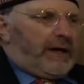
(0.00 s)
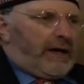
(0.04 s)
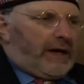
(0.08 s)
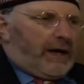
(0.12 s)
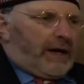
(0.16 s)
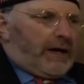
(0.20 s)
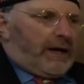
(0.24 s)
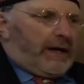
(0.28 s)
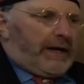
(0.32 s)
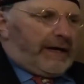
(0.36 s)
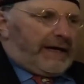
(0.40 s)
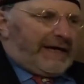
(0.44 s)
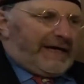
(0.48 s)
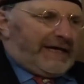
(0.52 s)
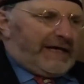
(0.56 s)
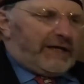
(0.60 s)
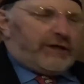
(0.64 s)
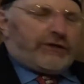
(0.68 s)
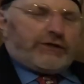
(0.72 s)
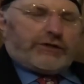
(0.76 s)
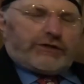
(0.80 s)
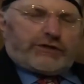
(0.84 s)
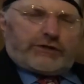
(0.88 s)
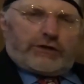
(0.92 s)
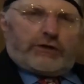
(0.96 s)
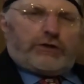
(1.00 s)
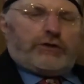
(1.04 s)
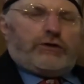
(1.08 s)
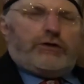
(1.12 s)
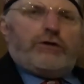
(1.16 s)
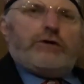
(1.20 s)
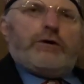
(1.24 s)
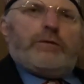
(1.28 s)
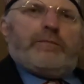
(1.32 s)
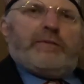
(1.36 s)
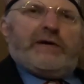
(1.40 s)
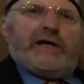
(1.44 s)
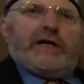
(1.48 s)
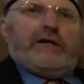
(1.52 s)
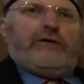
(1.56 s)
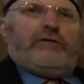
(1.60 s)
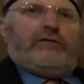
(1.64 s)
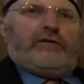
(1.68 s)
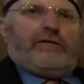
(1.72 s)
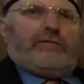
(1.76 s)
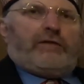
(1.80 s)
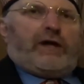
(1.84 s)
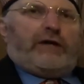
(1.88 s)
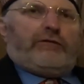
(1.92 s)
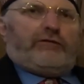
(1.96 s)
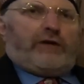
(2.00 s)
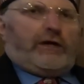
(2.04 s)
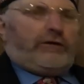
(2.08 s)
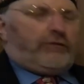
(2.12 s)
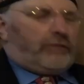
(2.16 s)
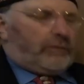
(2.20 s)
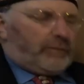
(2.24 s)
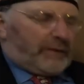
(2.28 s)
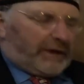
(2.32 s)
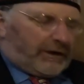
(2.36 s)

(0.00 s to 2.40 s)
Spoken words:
is European civilization.